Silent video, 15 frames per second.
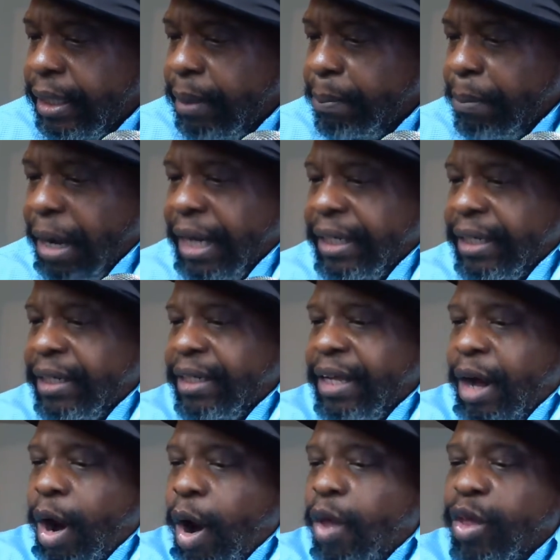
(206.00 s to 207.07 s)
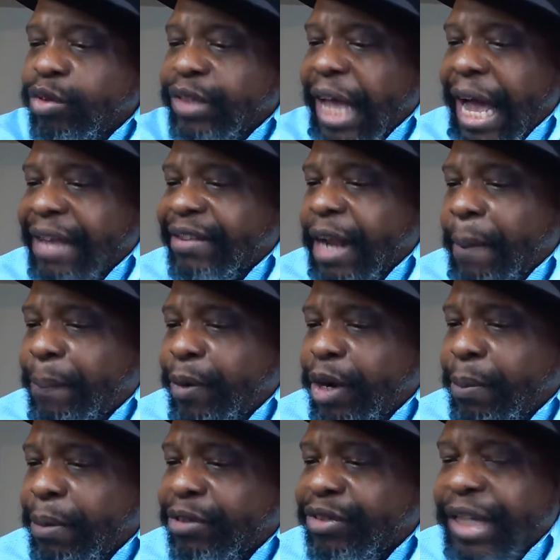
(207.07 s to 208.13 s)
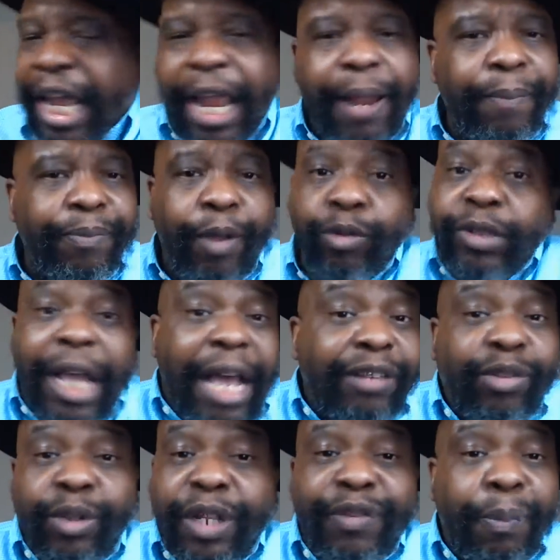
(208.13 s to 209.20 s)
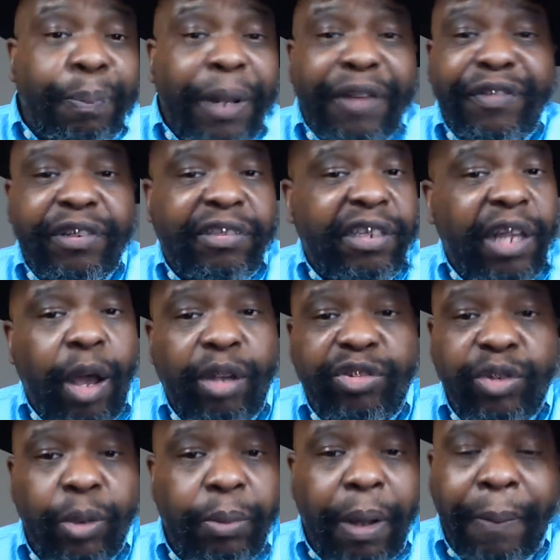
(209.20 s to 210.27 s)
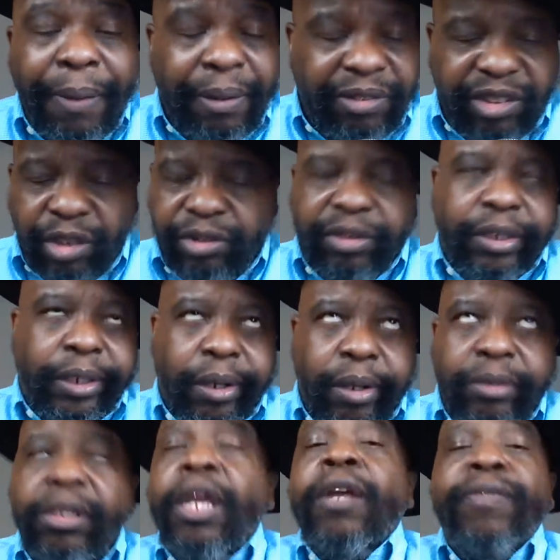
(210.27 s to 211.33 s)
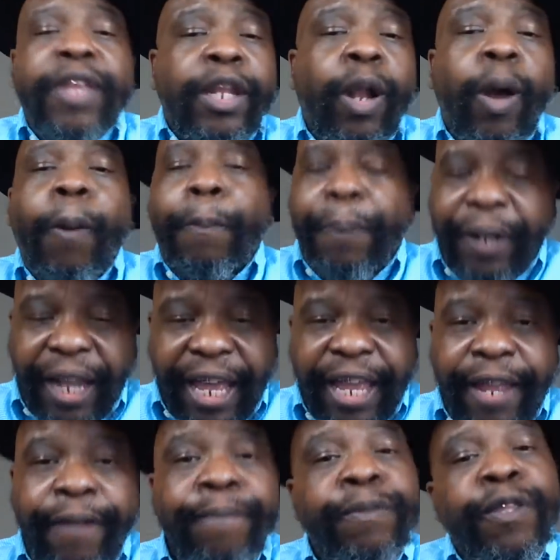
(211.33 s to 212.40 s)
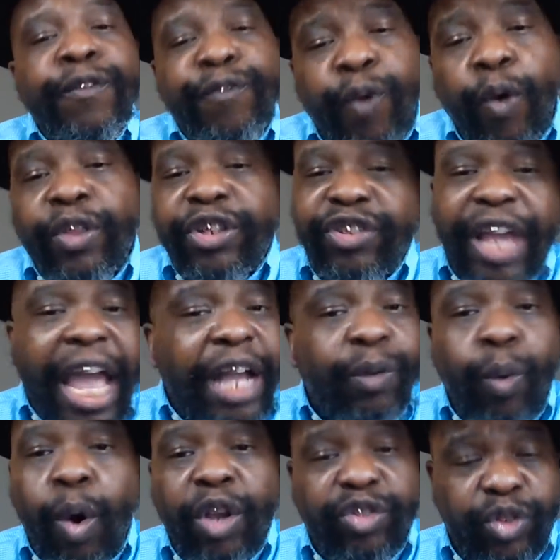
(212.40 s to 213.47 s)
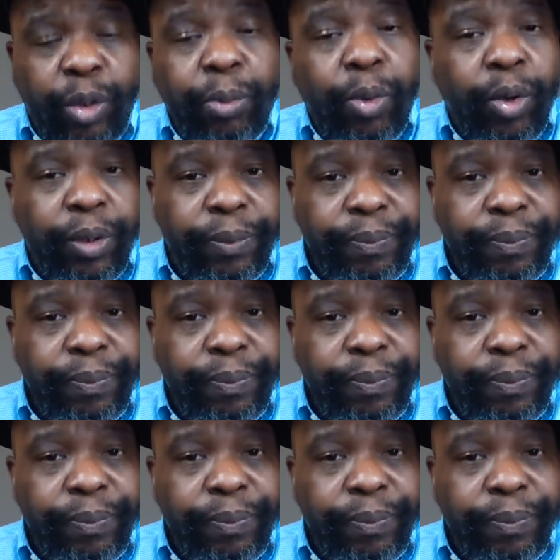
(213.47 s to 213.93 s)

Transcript: But all those guys that I pretty much named, those guys don't even play for the Seahawks. Seahawks. They don't play for the Jaguars no more.